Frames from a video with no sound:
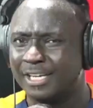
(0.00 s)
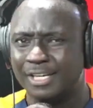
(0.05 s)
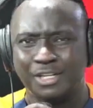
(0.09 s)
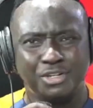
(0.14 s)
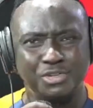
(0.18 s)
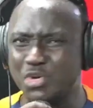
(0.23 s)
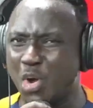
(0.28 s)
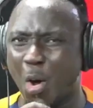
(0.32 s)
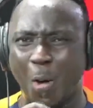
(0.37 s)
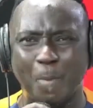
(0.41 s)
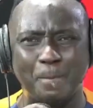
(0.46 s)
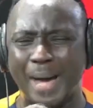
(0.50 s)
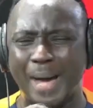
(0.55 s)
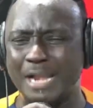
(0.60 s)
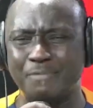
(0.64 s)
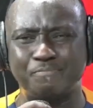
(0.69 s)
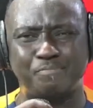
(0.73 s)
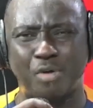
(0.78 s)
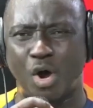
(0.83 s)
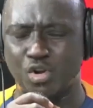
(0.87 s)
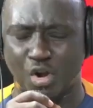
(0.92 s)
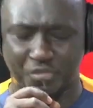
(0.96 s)
no man
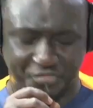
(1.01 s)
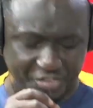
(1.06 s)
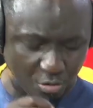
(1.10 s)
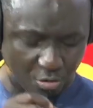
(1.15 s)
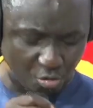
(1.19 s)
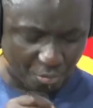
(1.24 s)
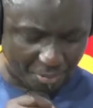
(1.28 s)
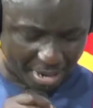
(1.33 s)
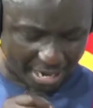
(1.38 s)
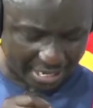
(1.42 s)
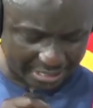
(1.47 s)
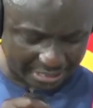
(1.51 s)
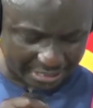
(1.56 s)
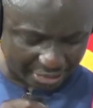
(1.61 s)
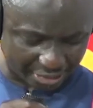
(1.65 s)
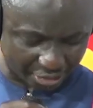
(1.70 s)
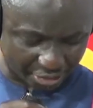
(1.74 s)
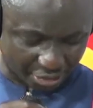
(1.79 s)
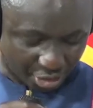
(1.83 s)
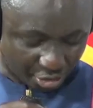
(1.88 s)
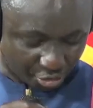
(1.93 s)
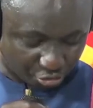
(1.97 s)
born of a
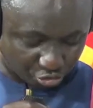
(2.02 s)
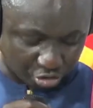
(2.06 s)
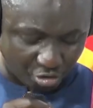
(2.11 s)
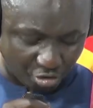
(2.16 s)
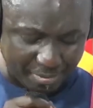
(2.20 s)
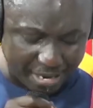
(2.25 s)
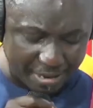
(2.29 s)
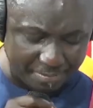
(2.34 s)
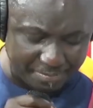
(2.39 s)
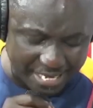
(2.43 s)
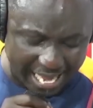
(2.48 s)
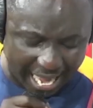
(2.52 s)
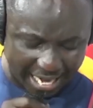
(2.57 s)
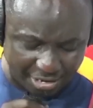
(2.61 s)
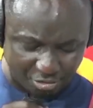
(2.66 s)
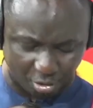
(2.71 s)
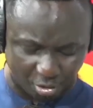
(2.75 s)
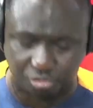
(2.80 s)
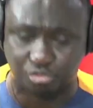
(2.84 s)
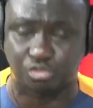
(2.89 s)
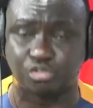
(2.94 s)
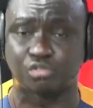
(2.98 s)
woman to me be any
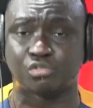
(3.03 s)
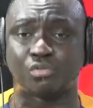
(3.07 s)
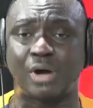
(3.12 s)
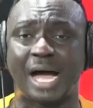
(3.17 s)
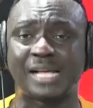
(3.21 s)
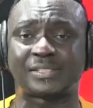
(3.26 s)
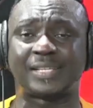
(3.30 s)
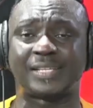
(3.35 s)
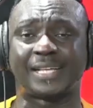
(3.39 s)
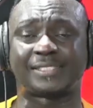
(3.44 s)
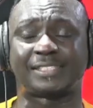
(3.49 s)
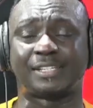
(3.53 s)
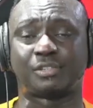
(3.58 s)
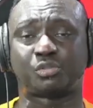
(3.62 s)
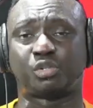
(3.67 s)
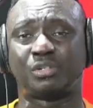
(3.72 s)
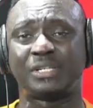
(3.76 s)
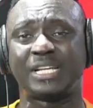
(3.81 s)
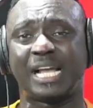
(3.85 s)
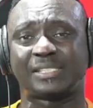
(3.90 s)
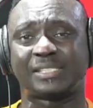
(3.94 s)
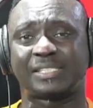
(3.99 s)
was soro asase so
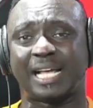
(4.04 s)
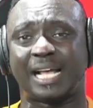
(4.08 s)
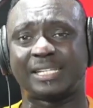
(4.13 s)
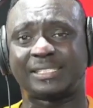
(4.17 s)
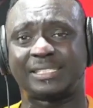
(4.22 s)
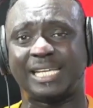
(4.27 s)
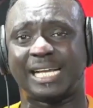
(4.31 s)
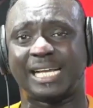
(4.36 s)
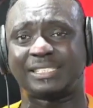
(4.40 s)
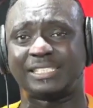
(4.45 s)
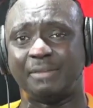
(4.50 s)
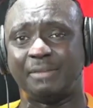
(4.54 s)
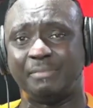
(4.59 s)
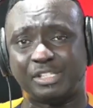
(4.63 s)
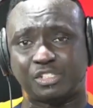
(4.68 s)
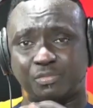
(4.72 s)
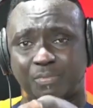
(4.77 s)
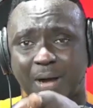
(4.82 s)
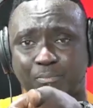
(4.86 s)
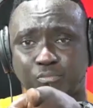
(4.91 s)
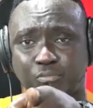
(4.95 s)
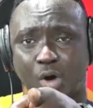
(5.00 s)
ni asase ase
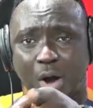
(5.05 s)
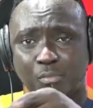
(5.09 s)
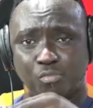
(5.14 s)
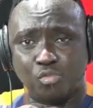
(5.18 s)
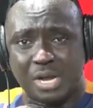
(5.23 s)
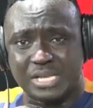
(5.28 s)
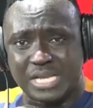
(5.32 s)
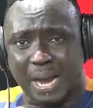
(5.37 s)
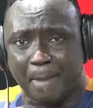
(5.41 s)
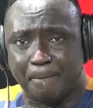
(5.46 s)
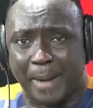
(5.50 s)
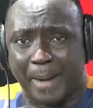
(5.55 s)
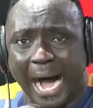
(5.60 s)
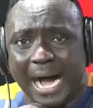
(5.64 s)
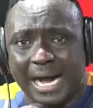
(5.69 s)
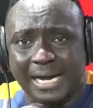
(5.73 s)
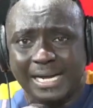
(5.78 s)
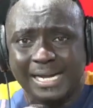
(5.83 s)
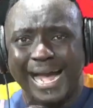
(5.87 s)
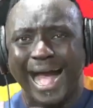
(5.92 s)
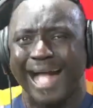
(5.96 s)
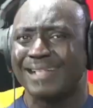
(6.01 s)
betuma bo amu anya ba
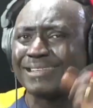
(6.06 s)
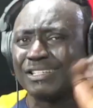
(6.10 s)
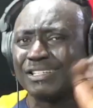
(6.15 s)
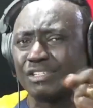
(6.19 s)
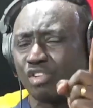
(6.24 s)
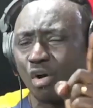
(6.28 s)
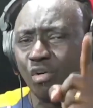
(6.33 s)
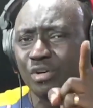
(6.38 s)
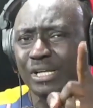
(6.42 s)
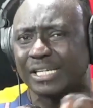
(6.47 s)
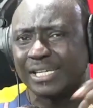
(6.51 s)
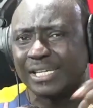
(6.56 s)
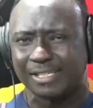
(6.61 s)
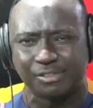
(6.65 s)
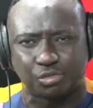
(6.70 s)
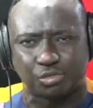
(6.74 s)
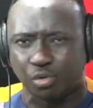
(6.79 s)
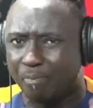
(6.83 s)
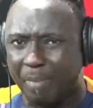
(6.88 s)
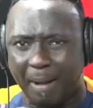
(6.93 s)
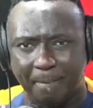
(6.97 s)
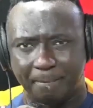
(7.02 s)
agi so odi
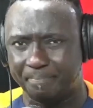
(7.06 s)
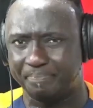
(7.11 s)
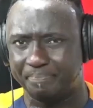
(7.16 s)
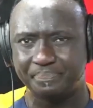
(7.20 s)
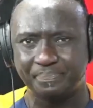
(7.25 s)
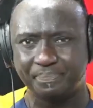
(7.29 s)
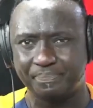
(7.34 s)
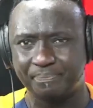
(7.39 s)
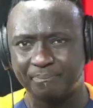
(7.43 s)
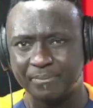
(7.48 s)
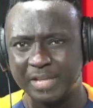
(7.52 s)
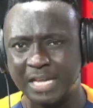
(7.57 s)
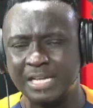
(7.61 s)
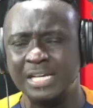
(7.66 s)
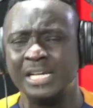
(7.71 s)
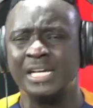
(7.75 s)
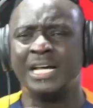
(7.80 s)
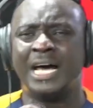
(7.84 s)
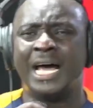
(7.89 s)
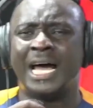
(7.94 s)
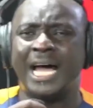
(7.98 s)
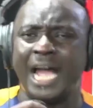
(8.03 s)
kristo bam
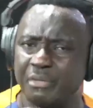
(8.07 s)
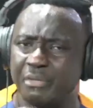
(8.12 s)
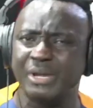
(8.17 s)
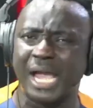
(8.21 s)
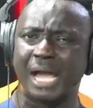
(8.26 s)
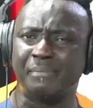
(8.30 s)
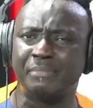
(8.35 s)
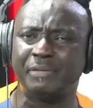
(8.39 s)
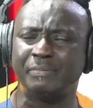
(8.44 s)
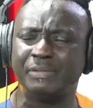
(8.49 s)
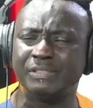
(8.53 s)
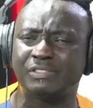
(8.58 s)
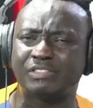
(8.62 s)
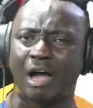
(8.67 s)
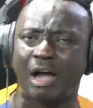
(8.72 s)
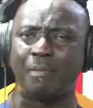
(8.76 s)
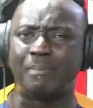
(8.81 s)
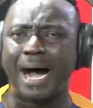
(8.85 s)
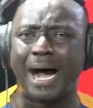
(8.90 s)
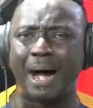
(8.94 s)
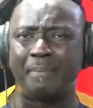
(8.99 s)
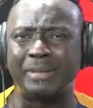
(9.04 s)
ewia mi bi sa o
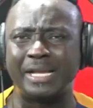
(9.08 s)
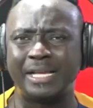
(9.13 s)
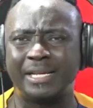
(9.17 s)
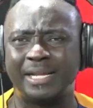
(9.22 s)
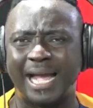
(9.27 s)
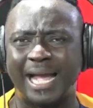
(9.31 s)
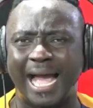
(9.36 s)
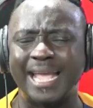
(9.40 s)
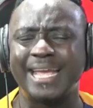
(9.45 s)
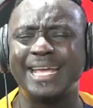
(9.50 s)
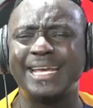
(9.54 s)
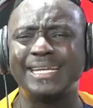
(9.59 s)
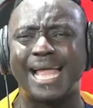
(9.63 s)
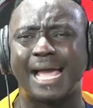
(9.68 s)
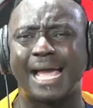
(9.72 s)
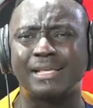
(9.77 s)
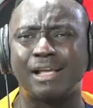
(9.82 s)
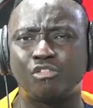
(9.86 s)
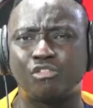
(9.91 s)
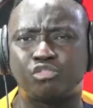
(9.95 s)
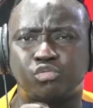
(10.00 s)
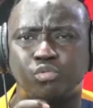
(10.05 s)
ma me ehi na
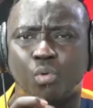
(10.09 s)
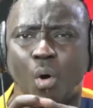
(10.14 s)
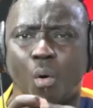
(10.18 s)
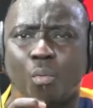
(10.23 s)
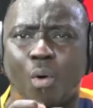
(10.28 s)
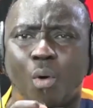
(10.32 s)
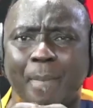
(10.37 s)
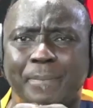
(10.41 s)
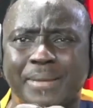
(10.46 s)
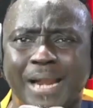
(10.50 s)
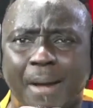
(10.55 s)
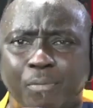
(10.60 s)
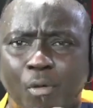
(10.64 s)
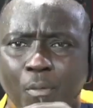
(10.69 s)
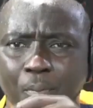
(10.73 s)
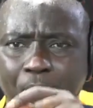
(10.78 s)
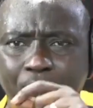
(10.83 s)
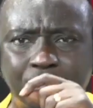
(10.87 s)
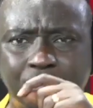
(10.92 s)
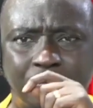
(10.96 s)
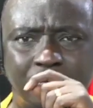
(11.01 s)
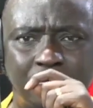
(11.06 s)
yesu wo wo abrabom
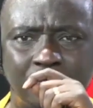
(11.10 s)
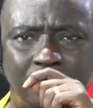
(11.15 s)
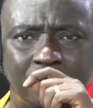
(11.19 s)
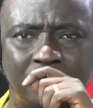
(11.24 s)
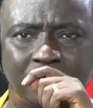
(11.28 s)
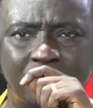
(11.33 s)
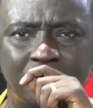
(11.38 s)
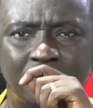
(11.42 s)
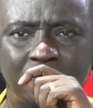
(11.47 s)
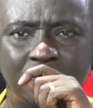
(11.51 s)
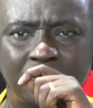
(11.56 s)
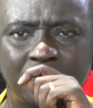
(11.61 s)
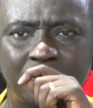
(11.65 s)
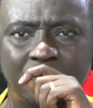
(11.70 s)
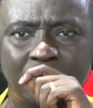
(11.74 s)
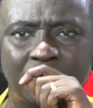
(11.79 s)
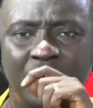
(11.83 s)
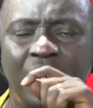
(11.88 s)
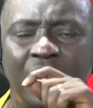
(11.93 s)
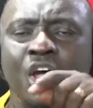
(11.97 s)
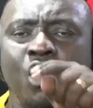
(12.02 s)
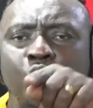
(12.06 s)

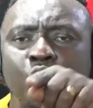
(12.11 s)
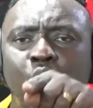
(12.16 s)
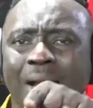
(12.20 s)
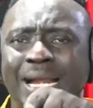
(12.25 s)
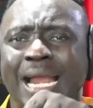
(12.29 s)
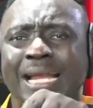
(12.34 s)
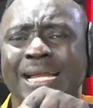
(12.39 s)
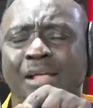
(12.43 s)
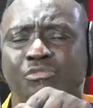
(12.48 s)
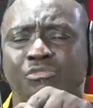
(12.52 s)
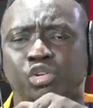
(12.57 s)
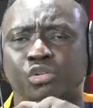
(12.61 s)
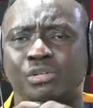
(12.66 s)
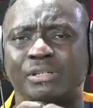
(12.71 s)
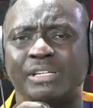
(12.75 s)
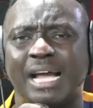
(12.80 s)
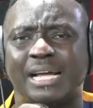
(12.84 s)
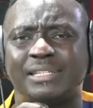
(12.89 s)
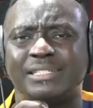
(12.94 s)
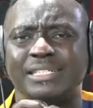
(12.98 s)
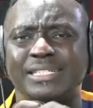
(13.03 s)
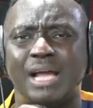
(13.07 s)
one and a 2 day
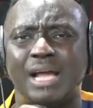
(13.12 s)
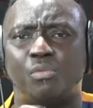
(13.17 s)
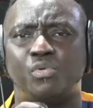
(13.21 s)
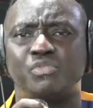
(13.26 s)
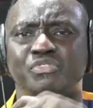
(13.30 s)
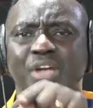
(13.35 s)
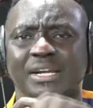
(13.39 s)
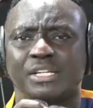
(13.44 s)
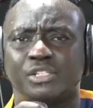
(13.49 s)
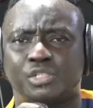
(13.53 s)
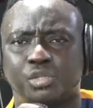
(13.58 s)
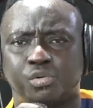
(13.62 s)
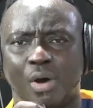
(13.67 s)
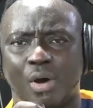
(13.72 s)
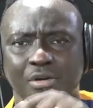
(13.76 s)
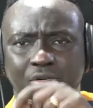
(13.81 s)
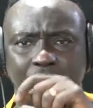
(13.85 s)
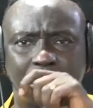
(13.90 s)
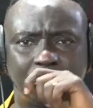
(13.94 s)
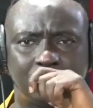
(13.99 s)
I didn't have one.